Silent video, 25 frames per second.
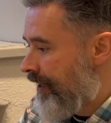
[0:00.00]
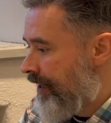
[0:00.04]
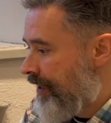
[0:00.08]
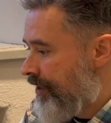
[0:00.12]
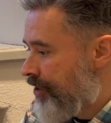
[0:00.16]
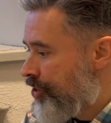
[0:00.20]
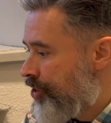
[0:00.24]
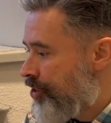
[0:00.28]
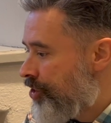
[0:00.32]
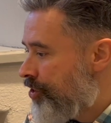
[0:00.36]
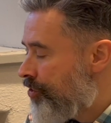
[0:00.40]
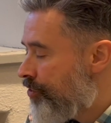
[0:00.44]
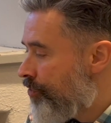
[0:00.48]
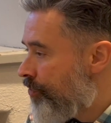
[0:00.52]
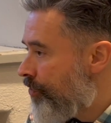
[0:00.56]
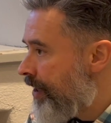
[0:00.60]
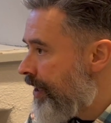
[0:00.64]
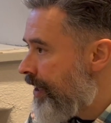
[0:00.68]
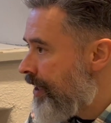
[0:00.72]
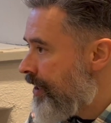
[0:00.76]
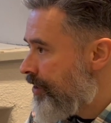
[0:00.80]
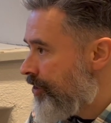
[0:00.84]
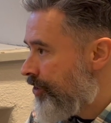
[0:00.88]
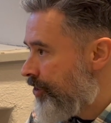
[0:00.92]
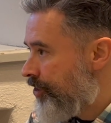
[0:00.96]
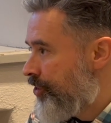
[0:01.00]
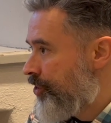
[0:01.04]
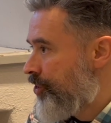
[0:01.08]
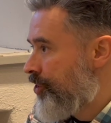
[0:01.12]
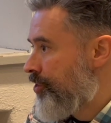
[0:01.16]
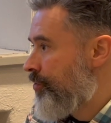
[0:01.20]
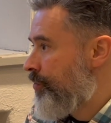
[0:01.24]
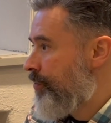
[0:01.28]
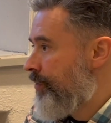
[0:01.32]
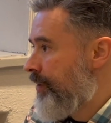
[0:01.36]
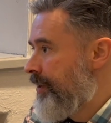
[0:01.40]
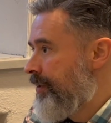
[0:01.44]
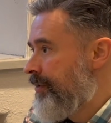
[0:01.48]
a strange
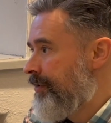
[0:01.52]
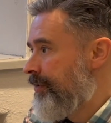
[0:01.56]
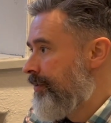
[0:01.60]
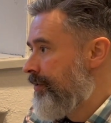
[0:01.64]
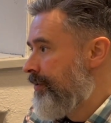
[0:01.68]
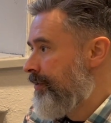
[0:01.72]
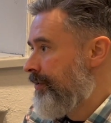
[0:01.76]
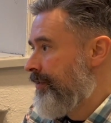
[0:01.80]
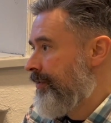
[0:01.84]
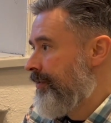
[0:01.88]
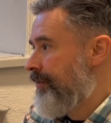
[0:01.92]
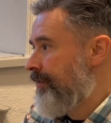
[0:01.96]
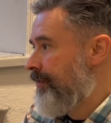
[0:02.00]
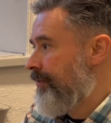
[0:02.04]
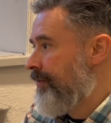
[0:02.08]
choice